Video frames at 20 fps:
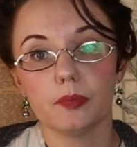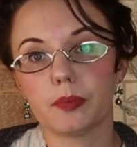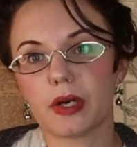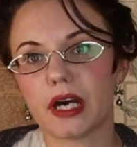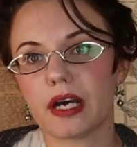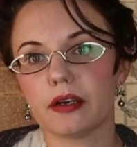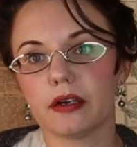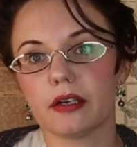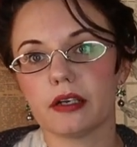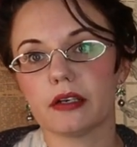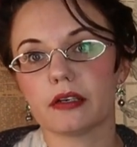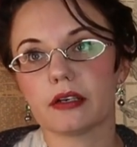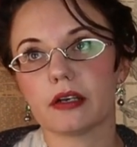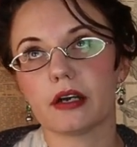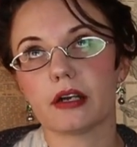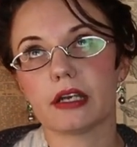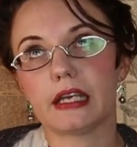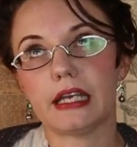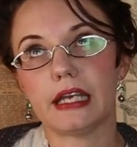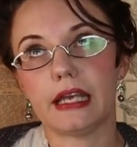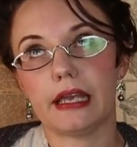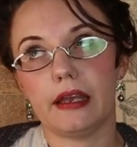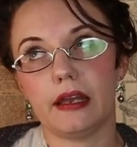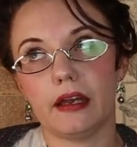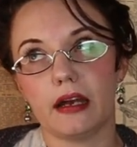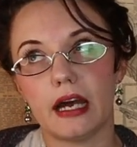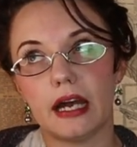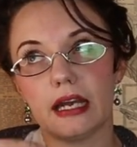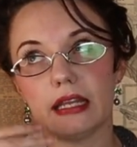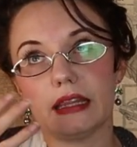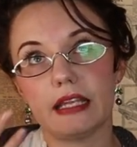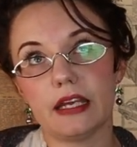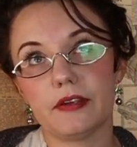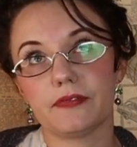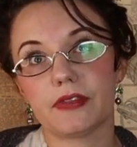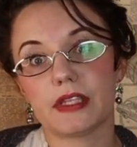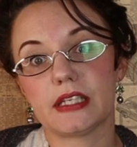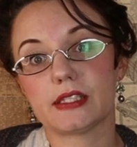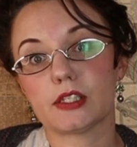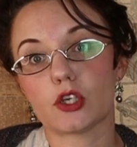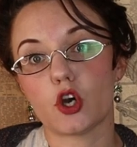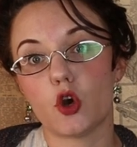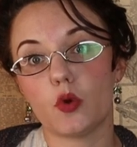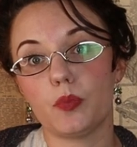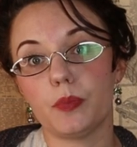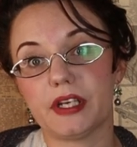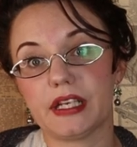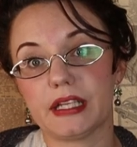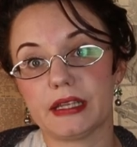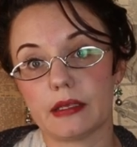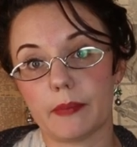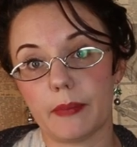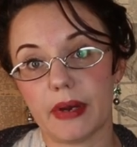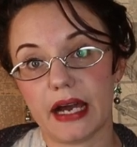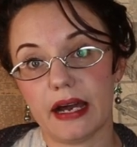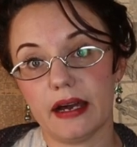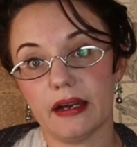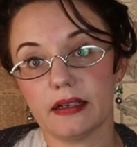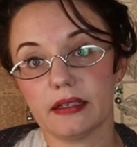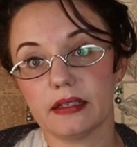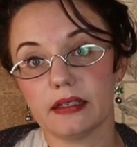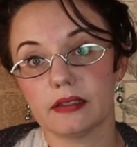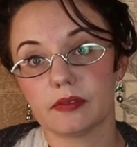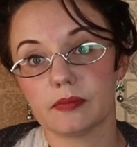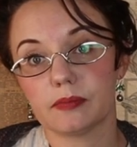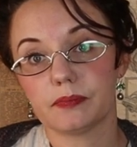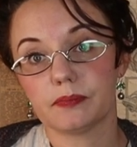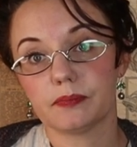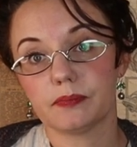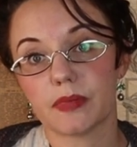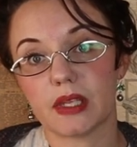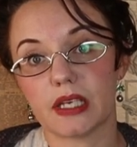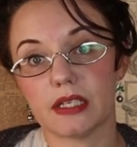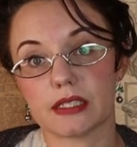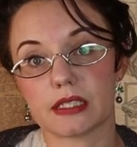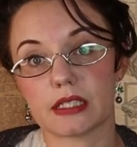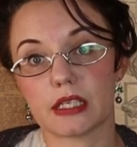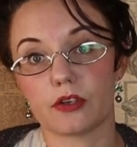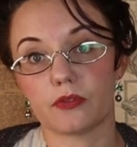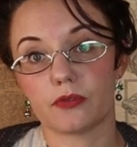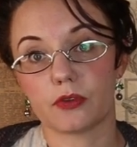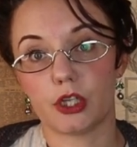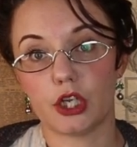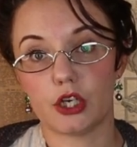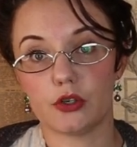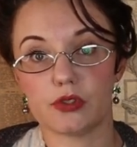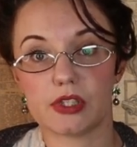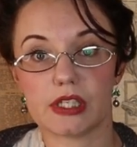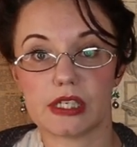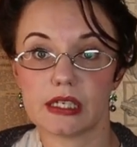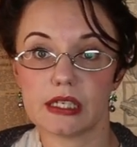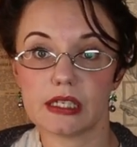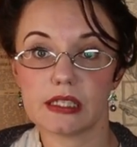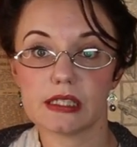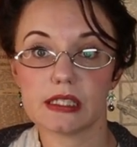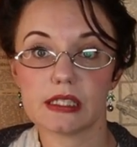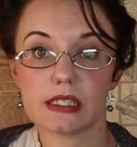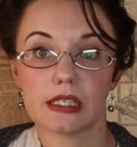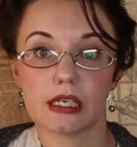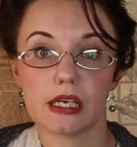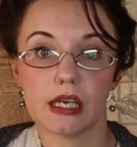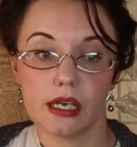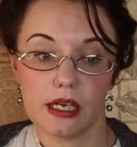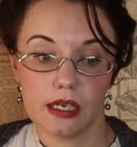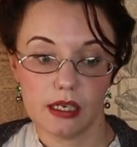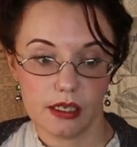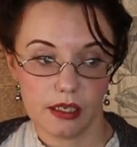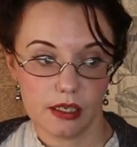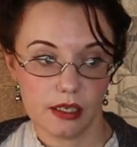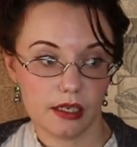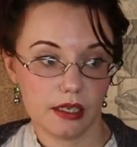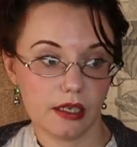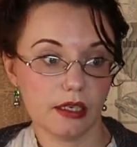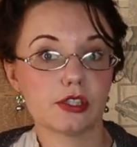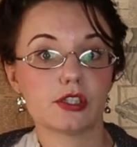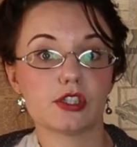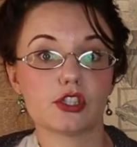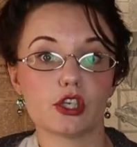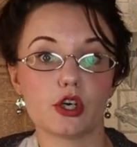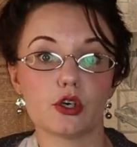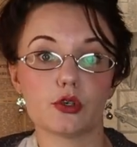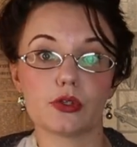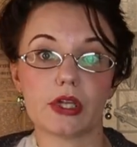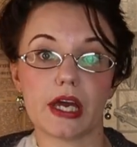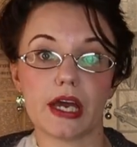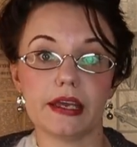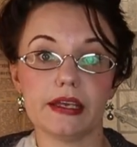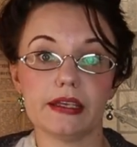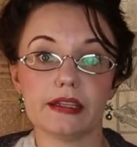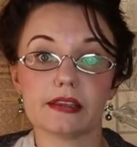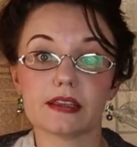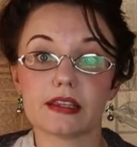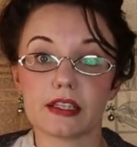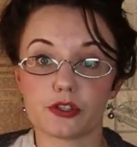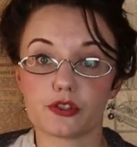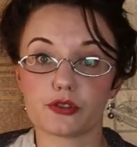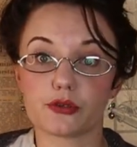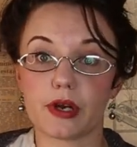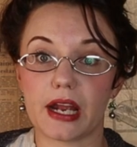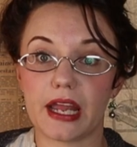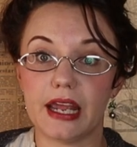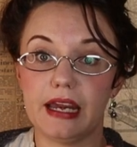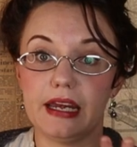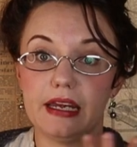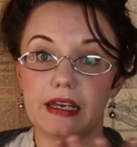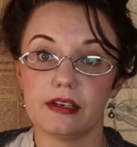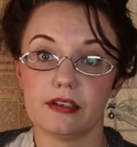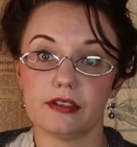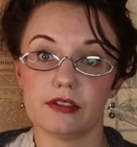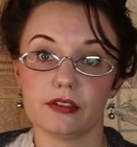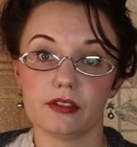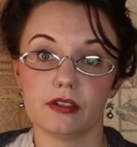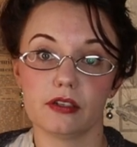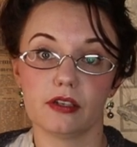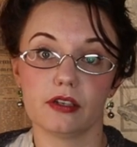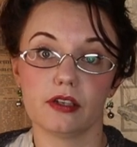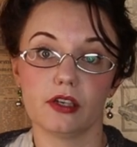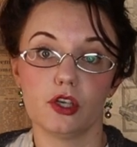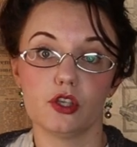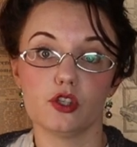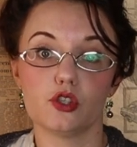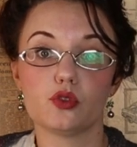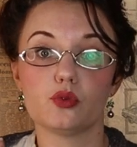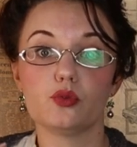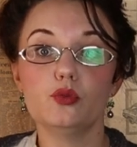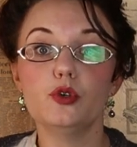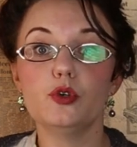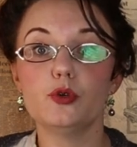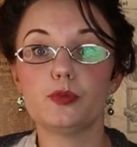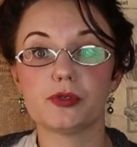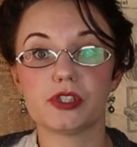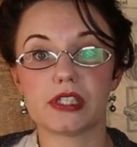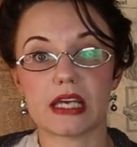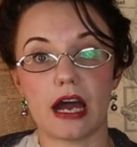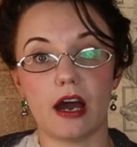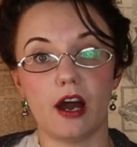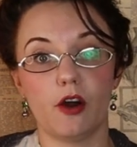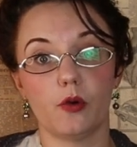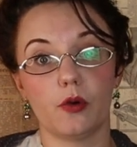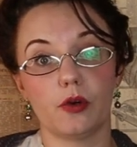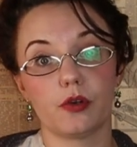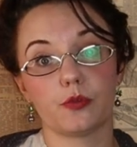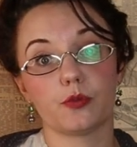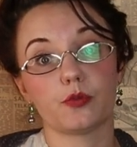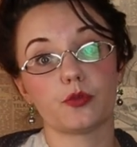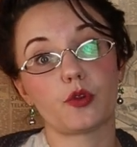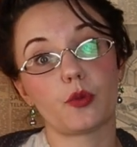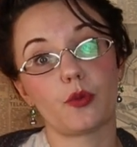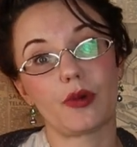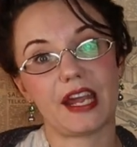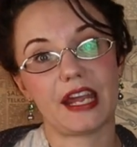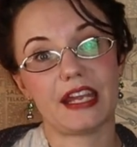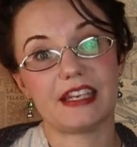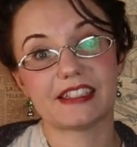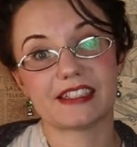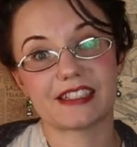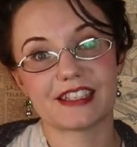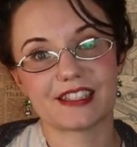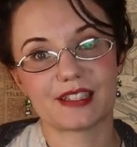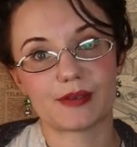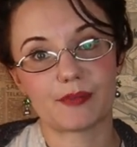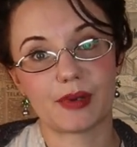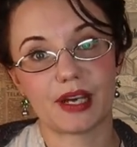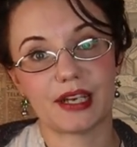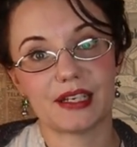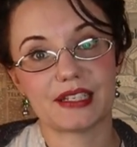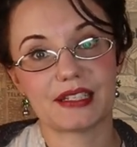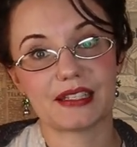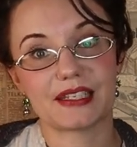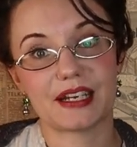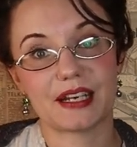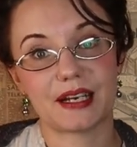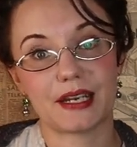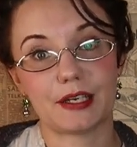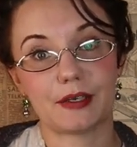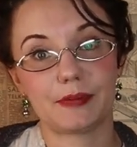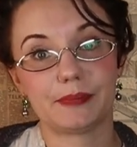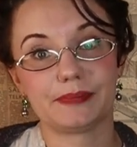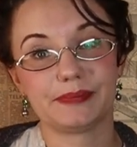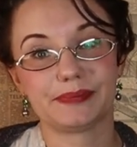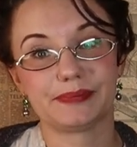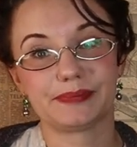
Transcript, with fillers: but it, eh, I left this open in the back instead of closing it so that the train swoops out the way it does in my design.